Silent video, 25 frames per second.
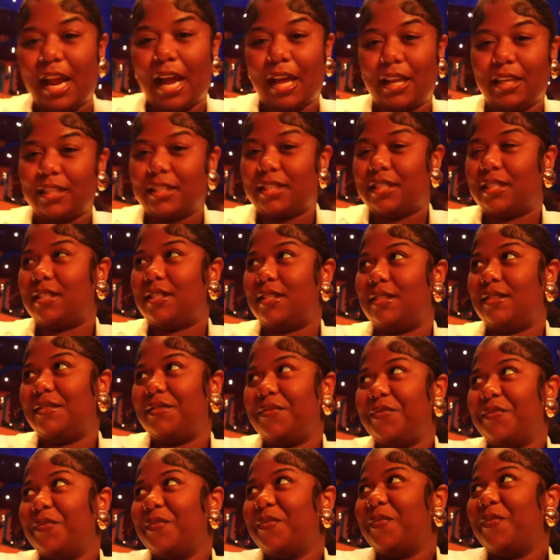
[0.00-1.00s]
dollars.
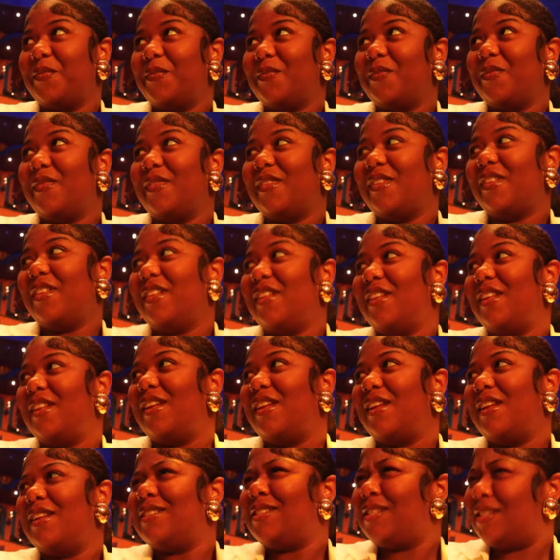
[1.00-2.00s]
Oh, take
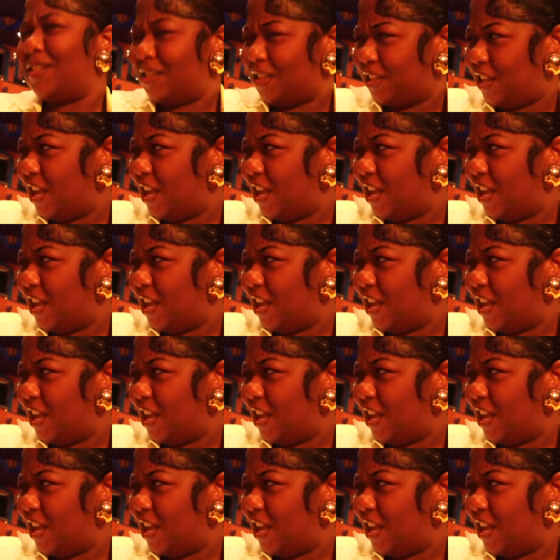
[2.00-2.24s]
it.